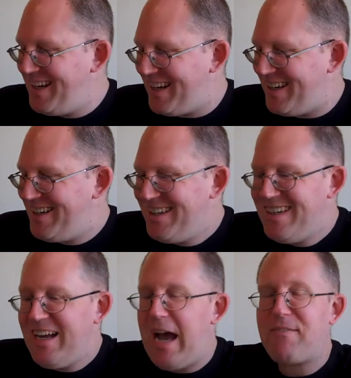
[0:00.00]

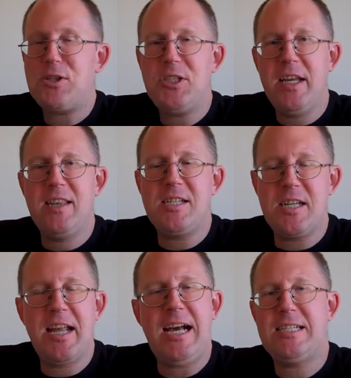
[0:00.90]
After seeing
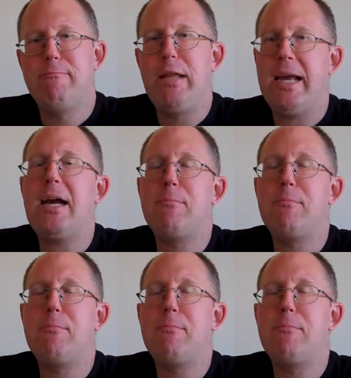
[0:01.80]
this in Casablanca,